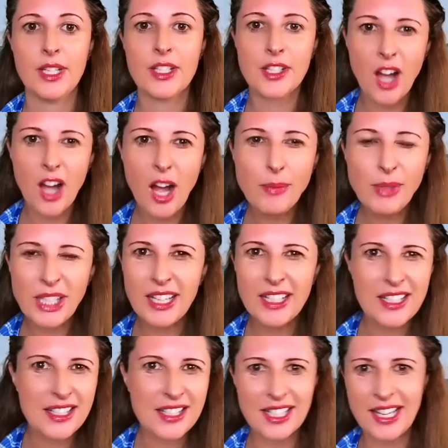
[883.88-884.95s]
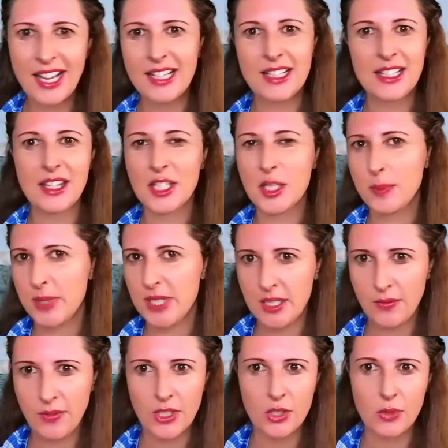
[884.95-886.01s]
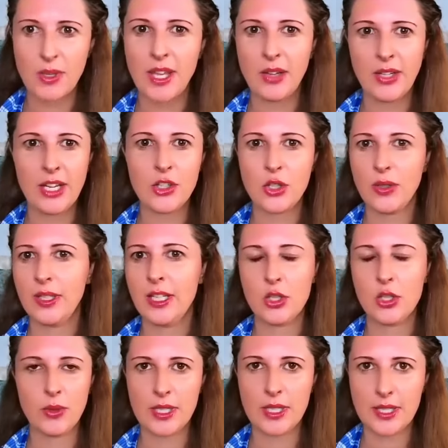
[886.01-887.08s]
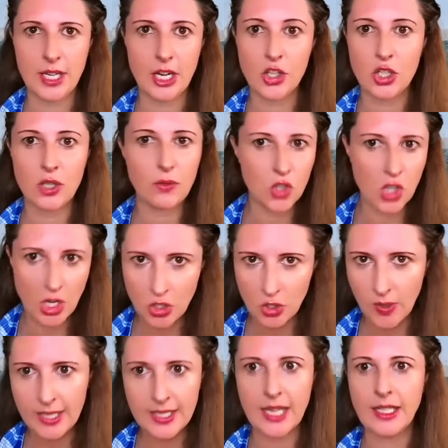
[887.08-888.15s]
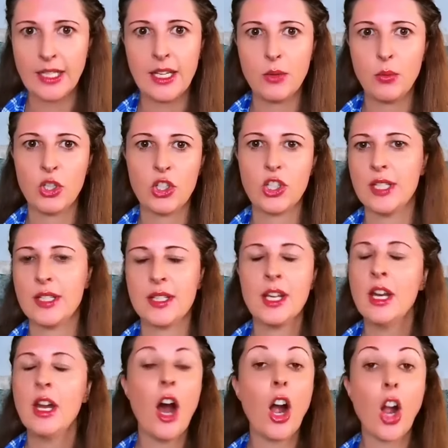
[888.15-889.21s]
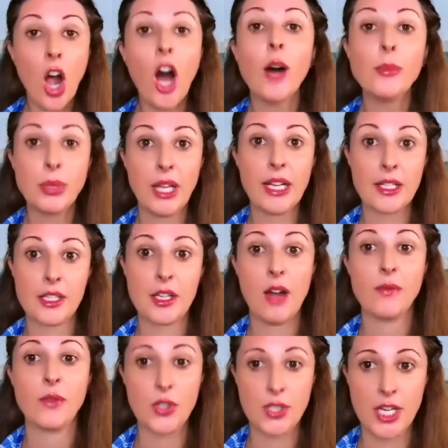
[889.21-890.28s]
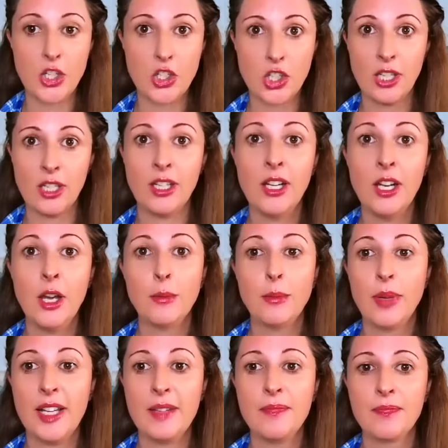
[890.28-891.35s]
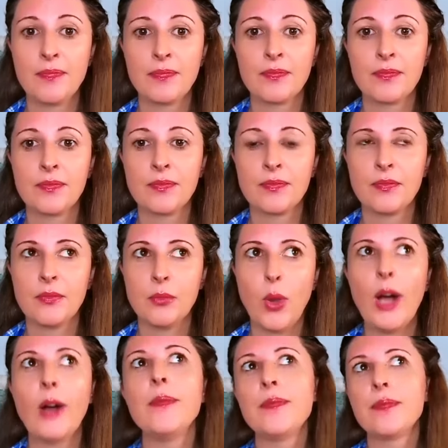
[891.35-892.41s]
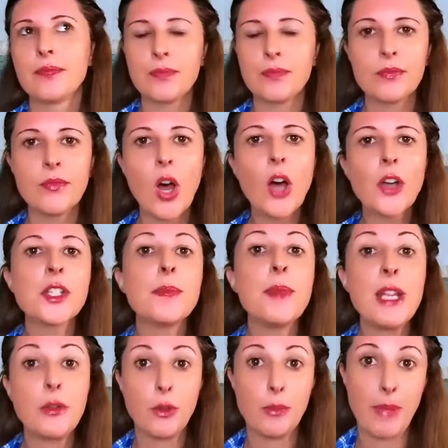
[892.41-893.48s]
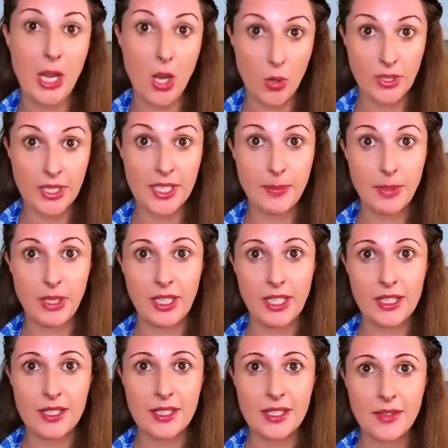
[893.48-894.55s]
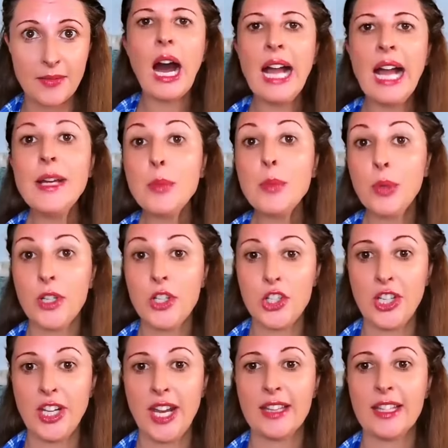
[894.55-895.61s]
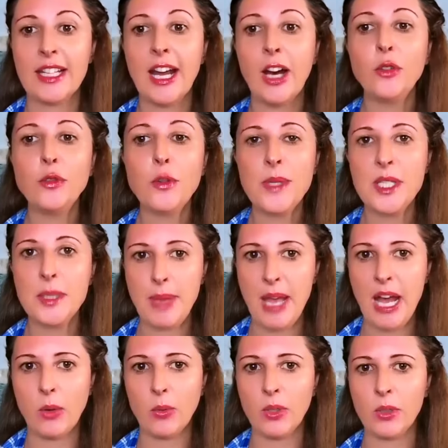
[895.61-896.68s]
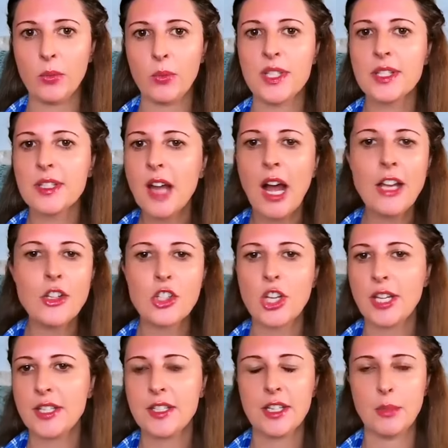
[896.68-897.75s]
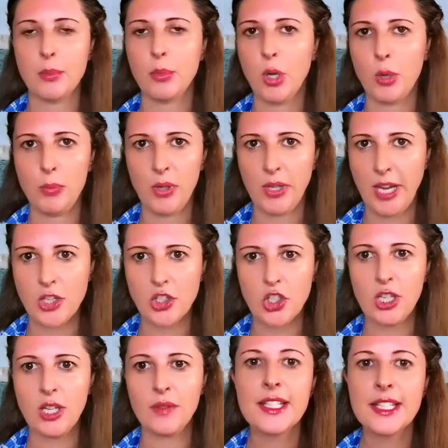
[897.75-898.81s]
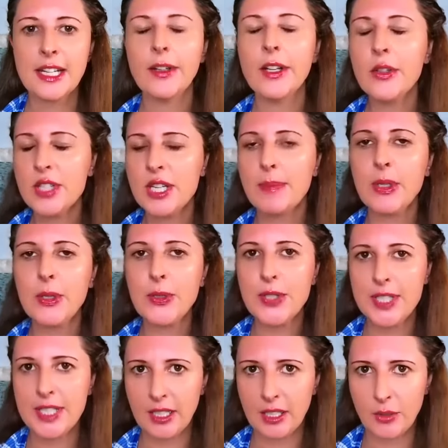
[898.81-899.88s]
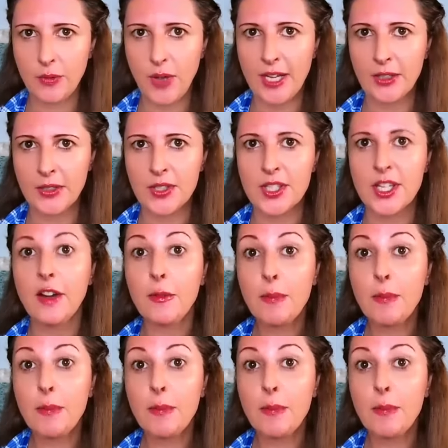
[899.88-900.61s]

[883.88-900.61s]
It's complicated to get into the specifics without entering into a discussion of gender identity, which is a complex conversation, but, well, I'll speak from my own experience. I appreciate that Elphaba's power was not just an appropriation of stereotypical signifiers of